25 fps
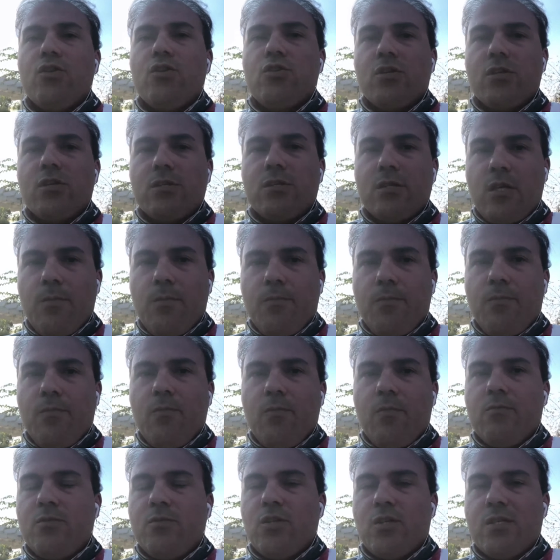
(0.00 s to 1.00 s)
and not just
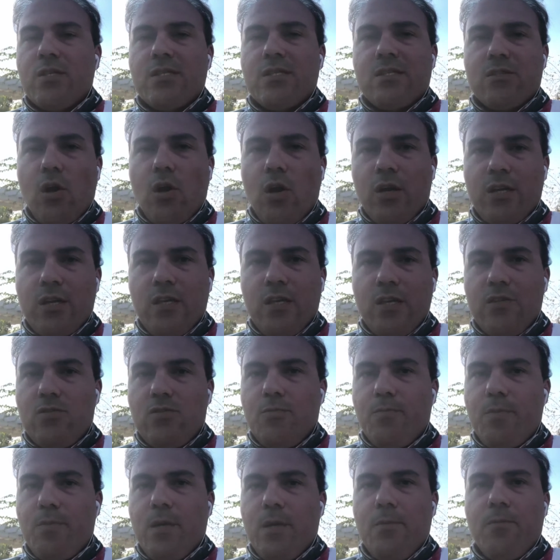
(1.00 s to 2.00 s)
keep just
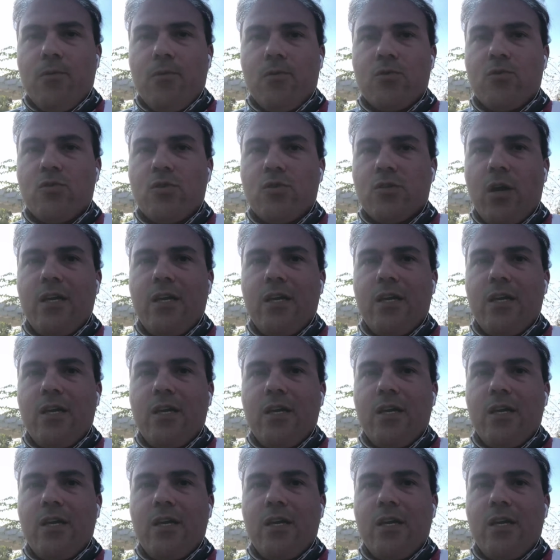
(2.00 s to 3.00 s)
talking to people,
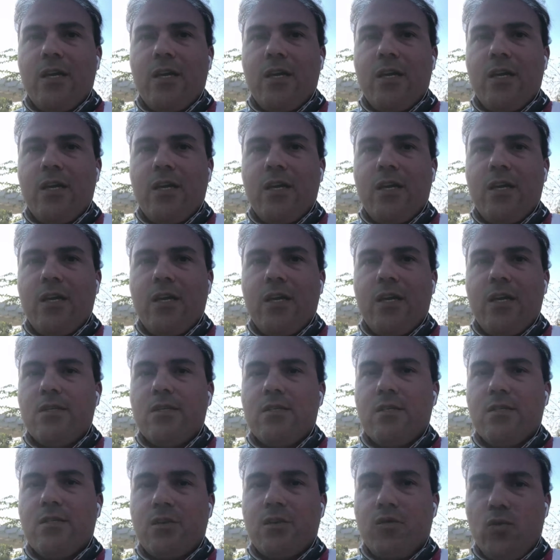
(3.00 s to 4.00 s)
just talking and
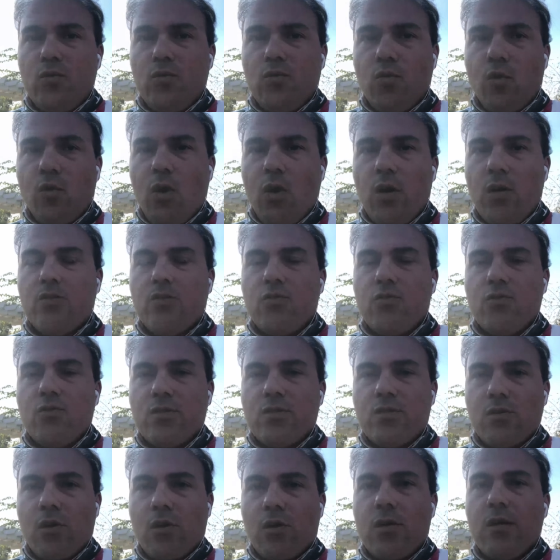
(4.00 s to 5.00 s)
talking. This is a good
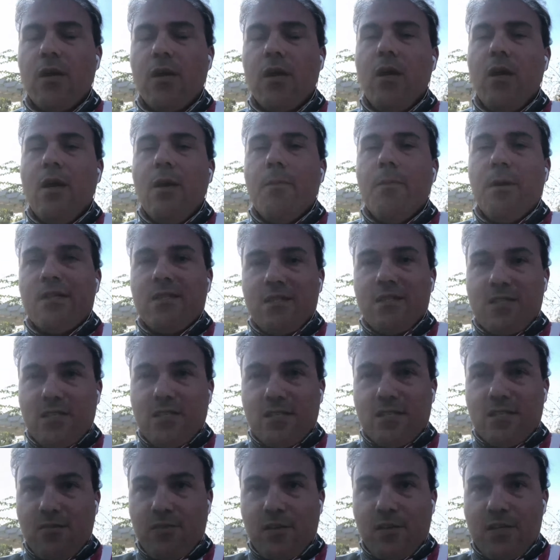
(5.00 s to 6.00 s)
walk to start,
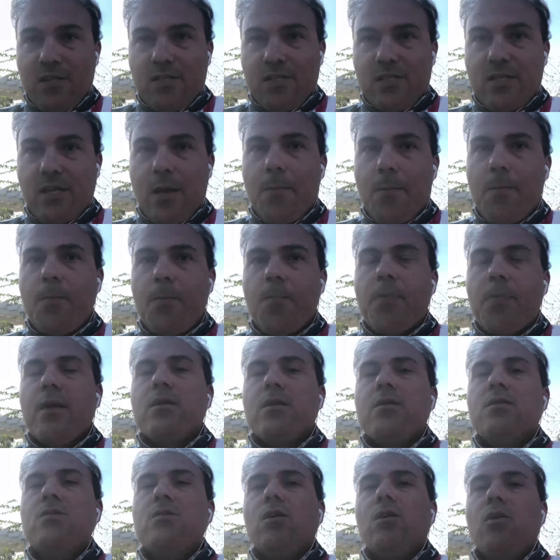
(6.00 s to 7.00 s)
but this is a first
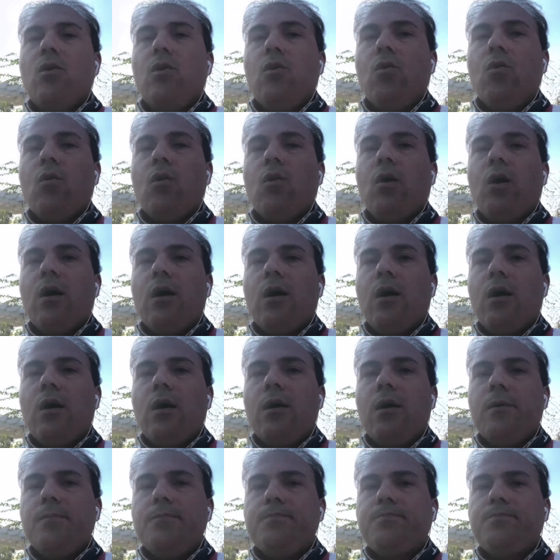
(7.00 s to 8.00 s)
step.
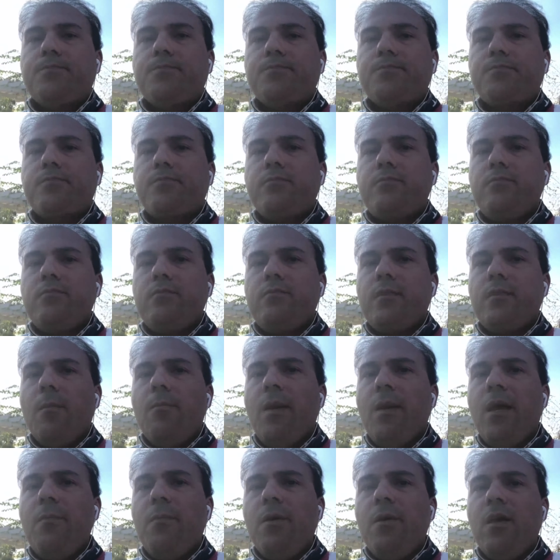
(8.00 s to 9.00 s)
So
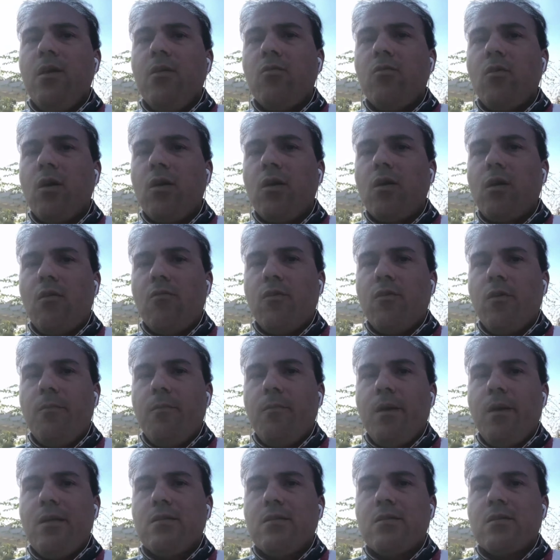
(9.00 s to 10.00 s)
maybe Iran
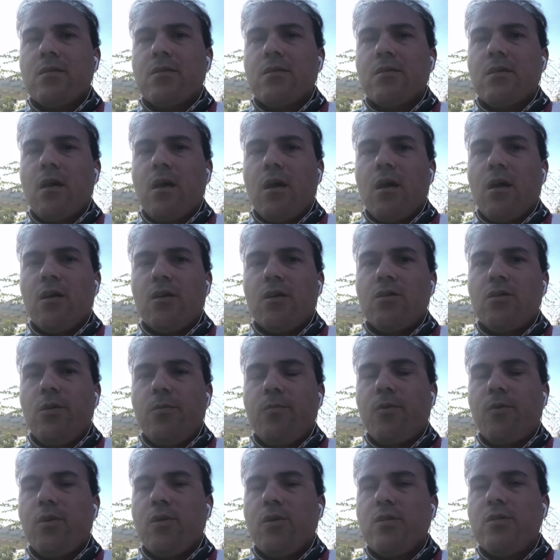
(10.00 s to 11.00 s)
government
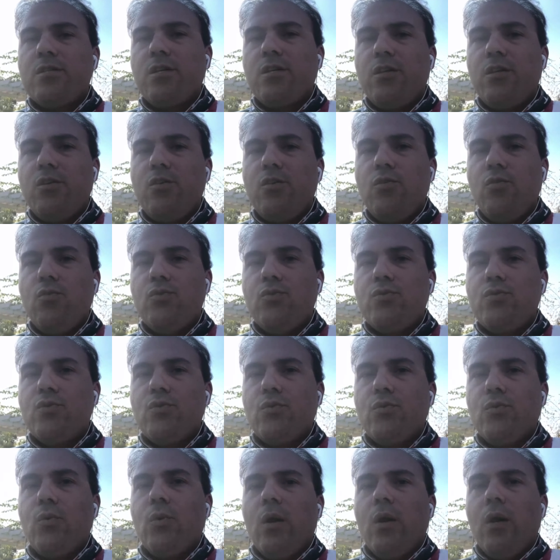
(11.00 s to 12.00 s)
keep
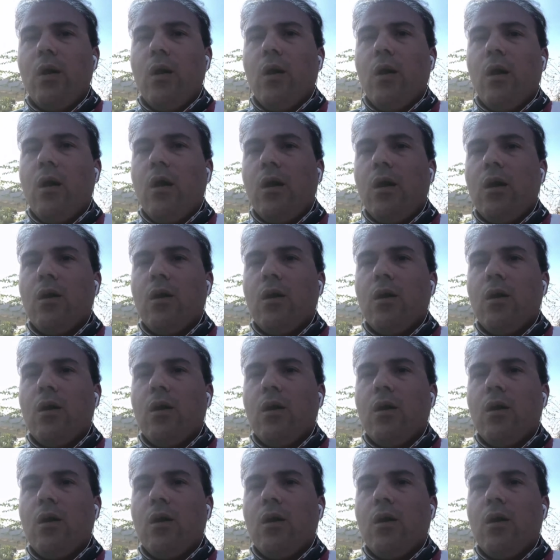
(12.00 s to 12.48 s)
continue to